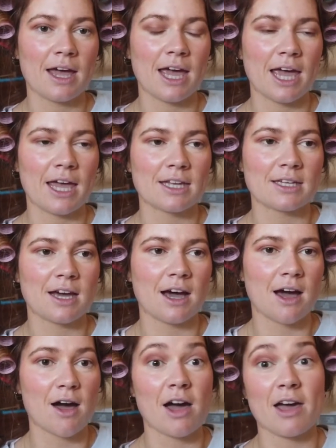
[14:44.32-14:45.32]
and
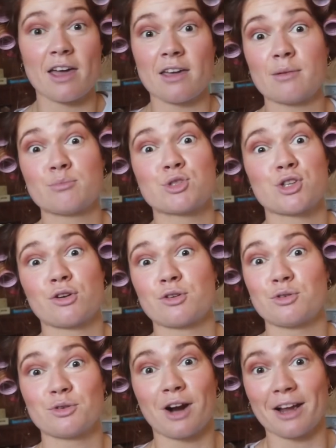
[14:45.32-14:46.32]
I am
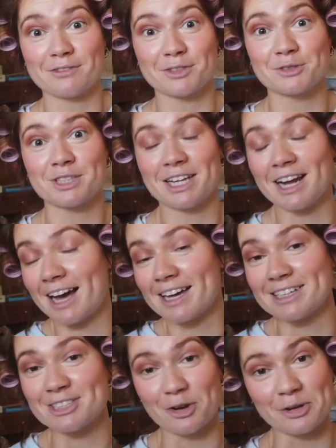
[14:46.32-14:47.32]
so grateful that
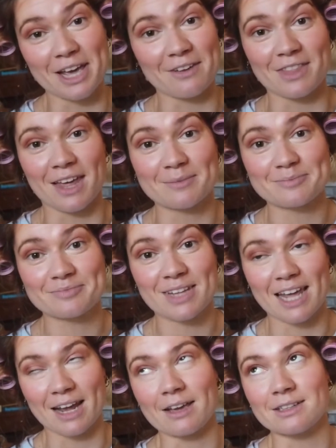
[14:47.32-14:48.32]
I don't have that,
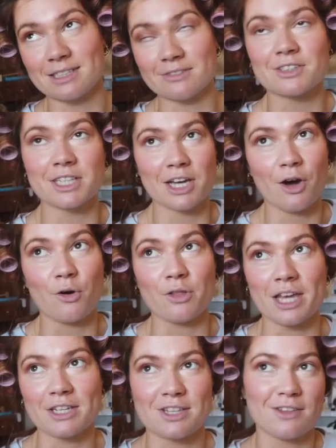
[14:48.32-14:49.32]
and I definitely owe
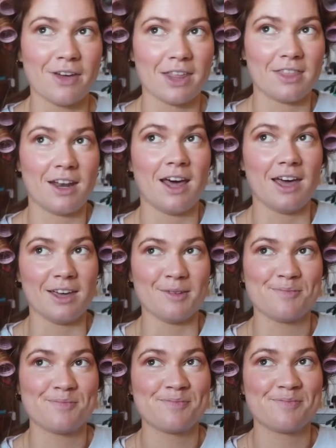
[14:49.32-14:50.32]
that to the fact that I
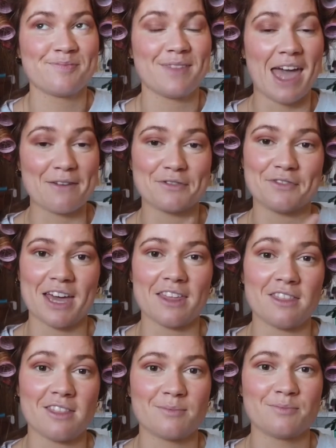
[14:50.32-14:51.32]
have a
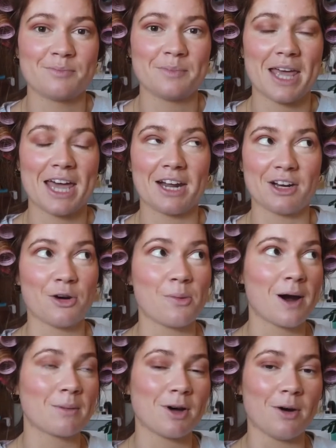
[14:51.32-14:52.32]
faith, and I know
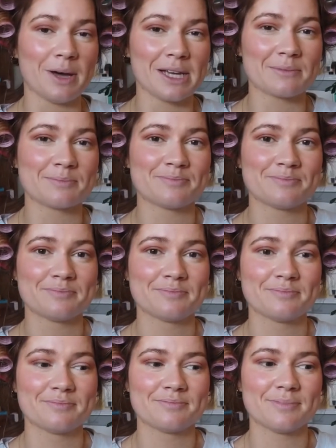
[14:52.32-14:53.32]
where I'm going,
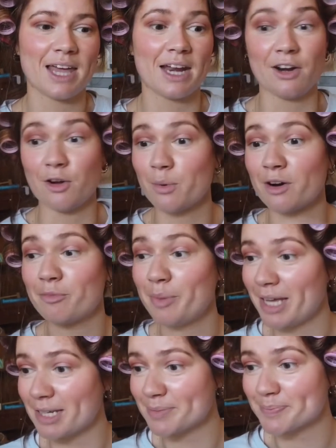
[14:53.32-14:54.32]
and I know where I've
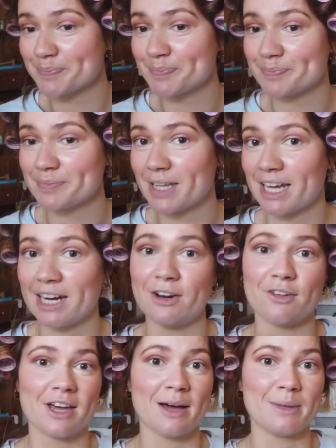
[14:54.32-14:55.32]
been, and I
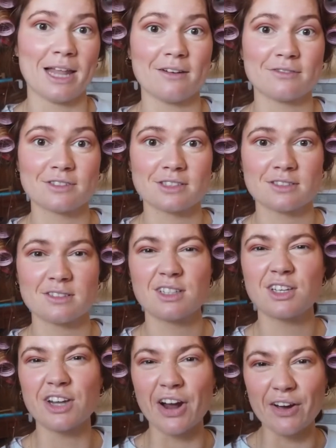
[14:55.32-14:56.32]
know that I'm loved,
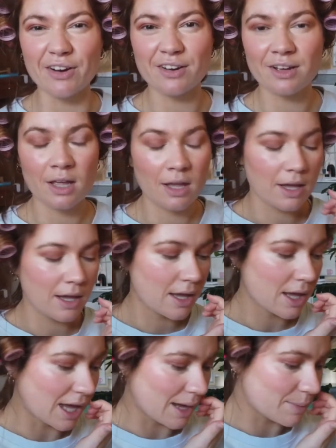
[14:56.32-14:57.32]
you know?
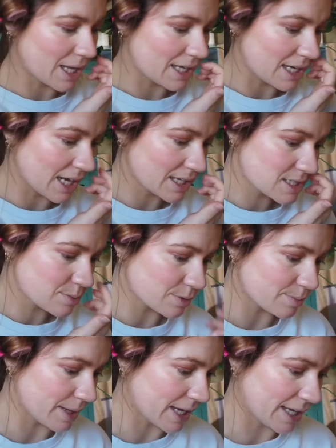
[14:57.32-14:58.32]
And next
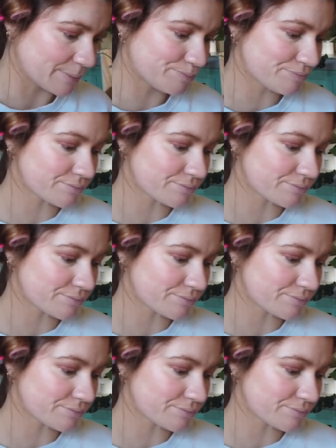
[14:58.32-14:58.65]
would be